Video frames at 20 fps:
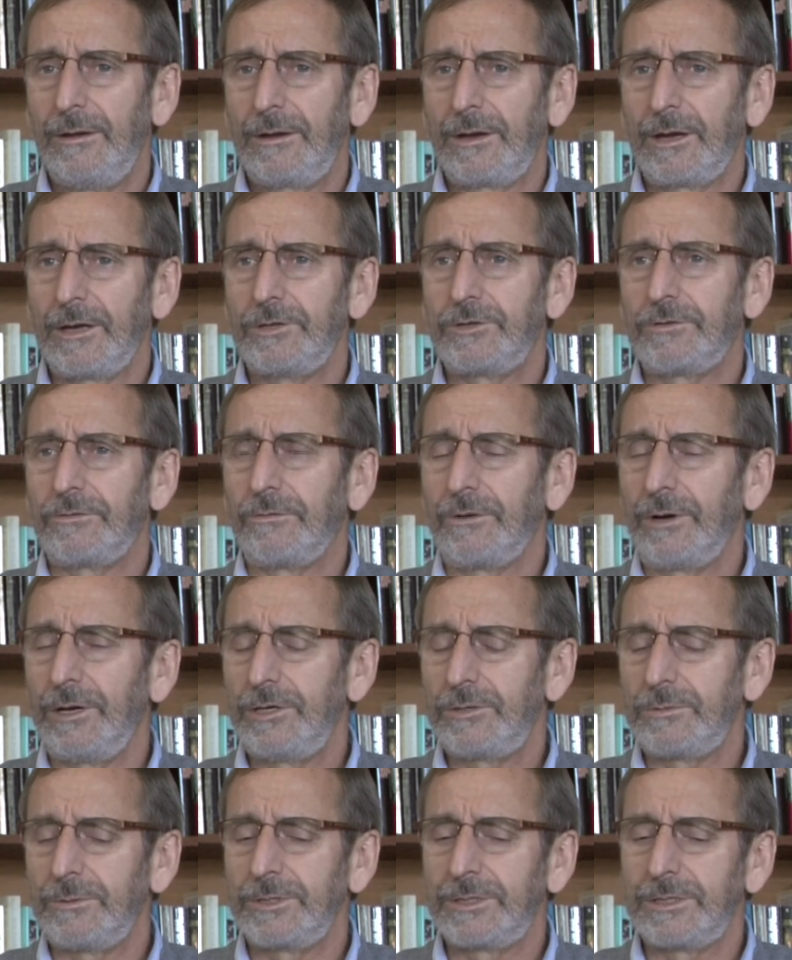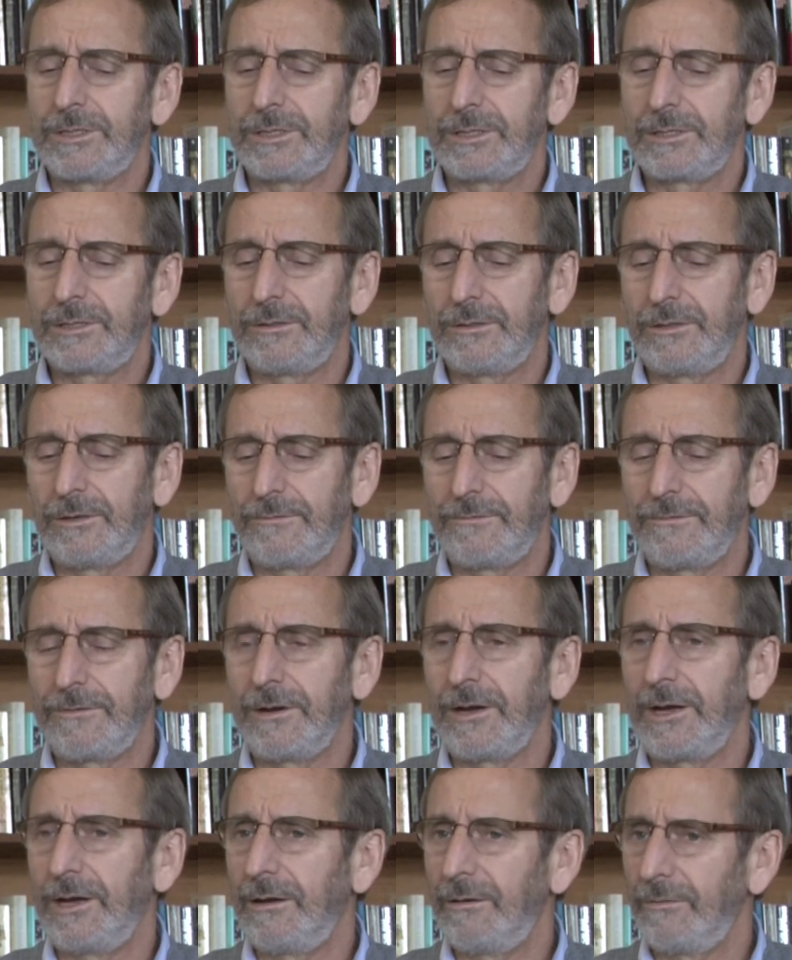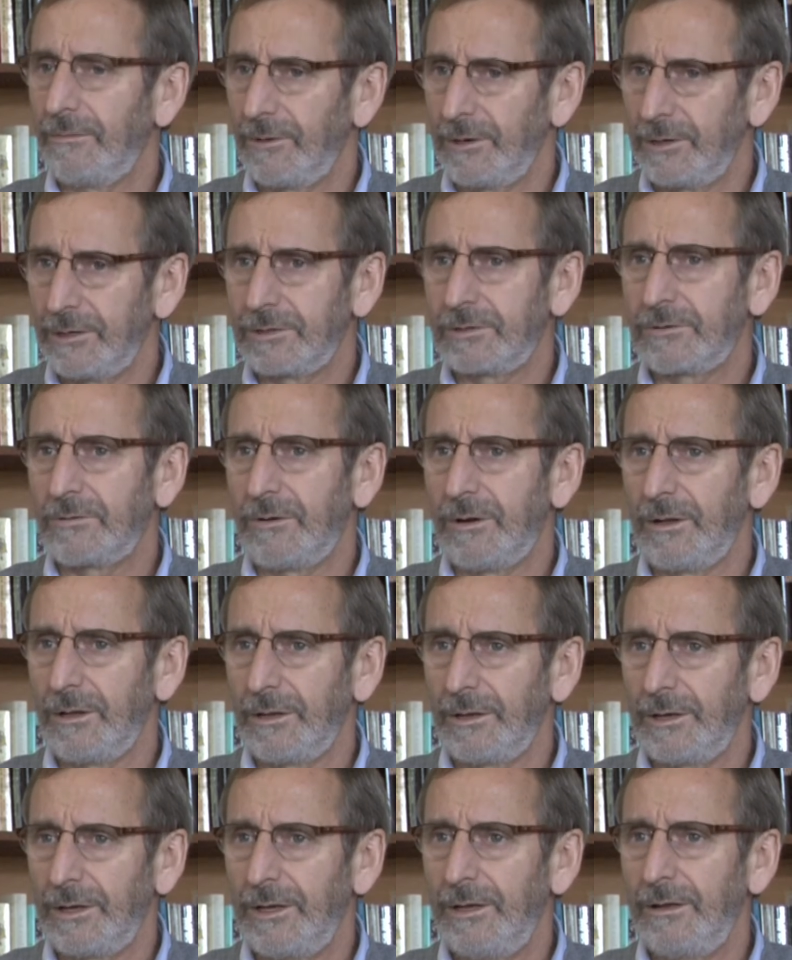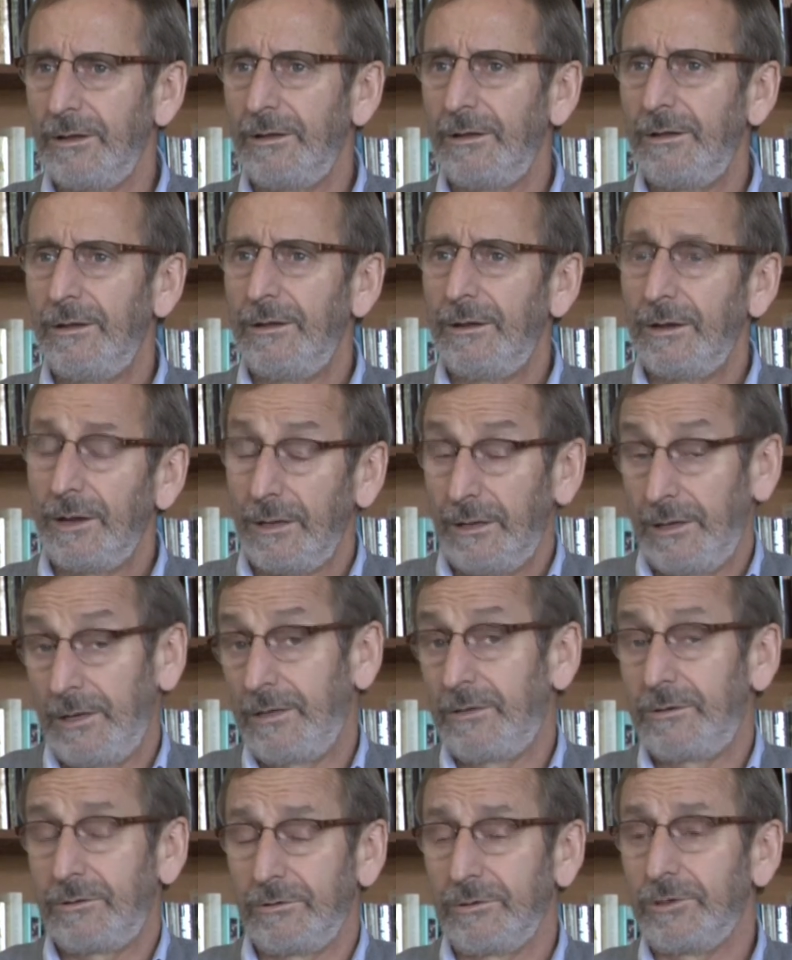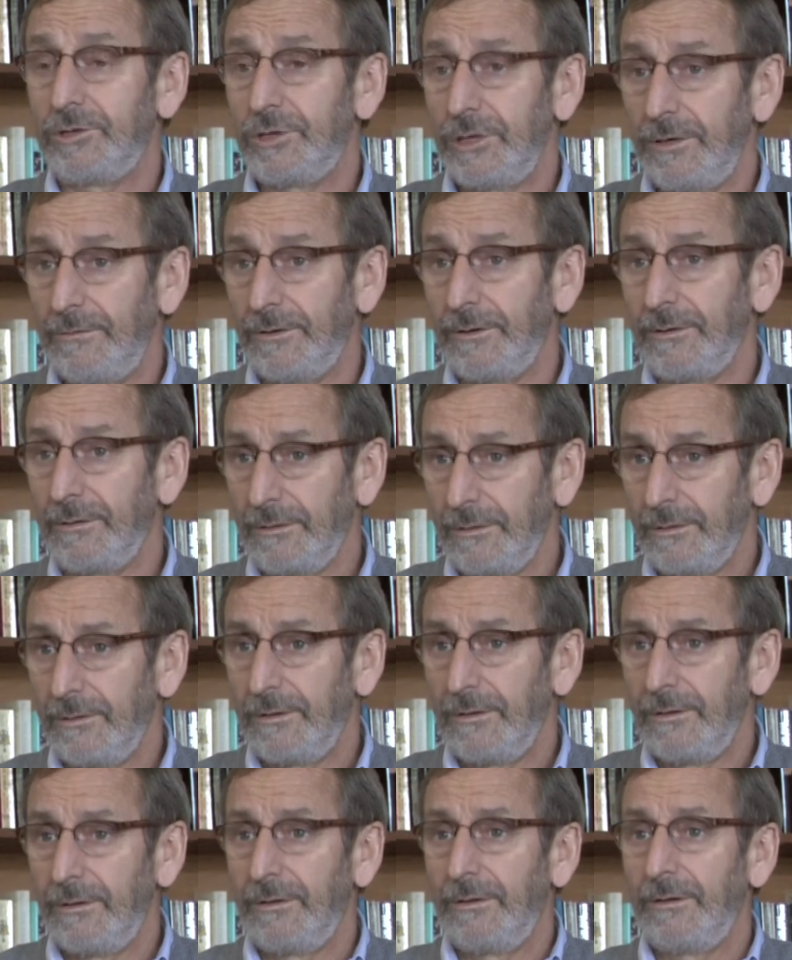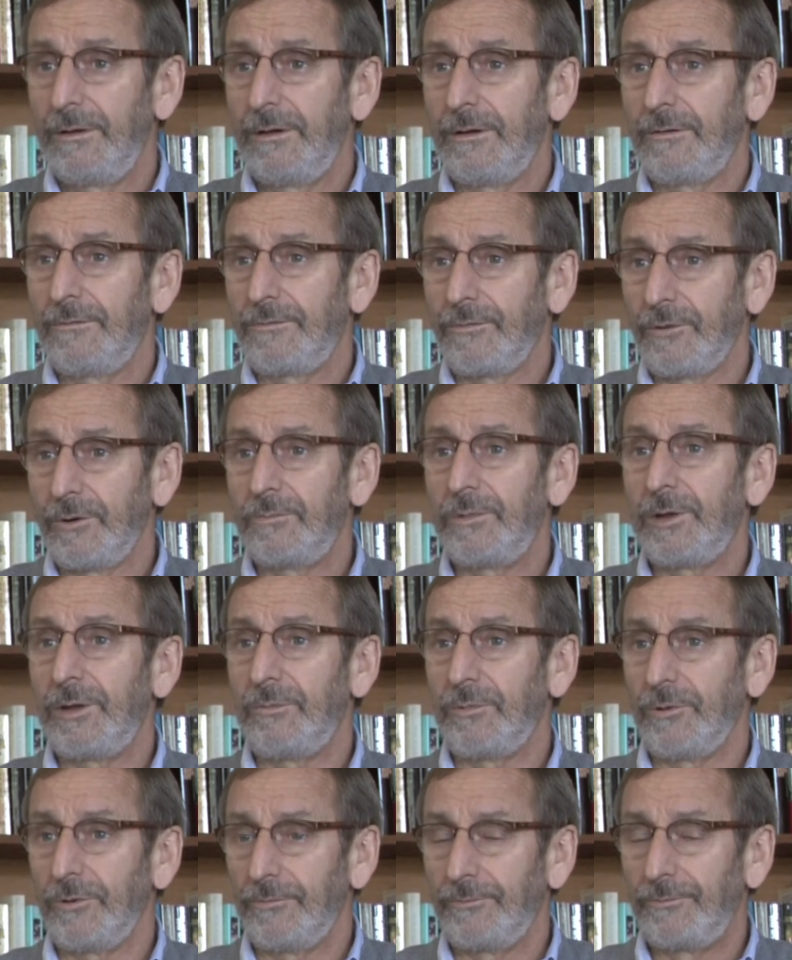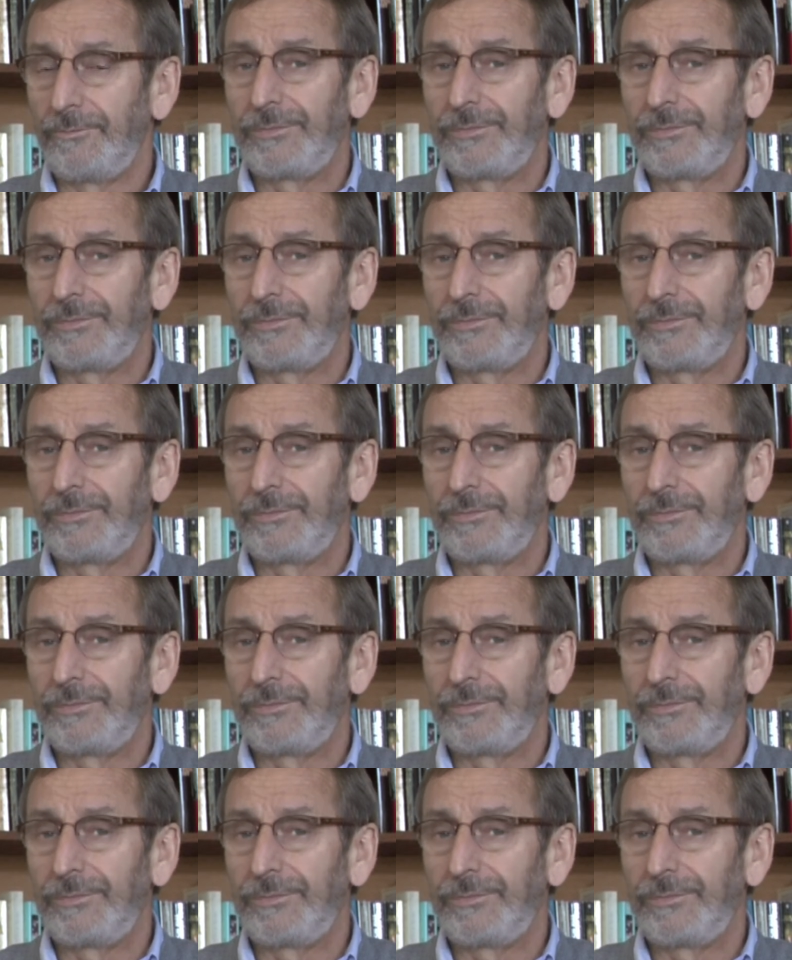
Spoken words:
kinds of arrangements, is to define what is quality and then to achieve it for people.